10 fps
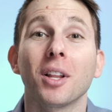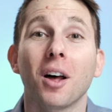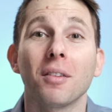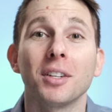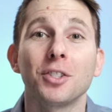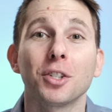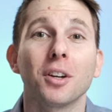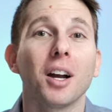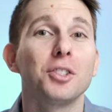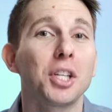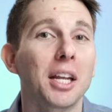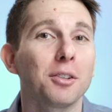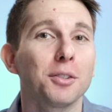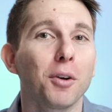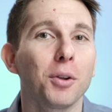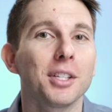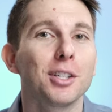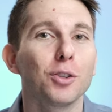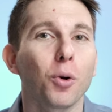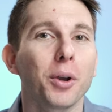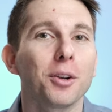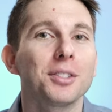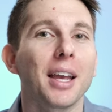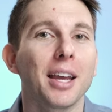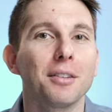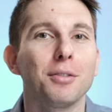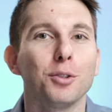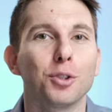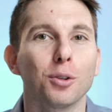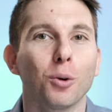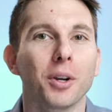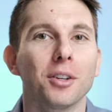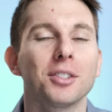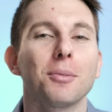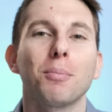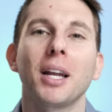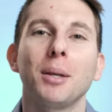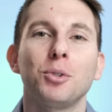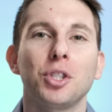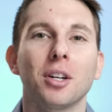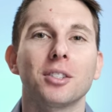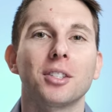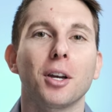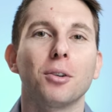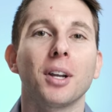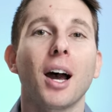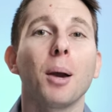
to Law Venture, a channel devoted to lawyers and future lawyers. My name's Jarrett Stone.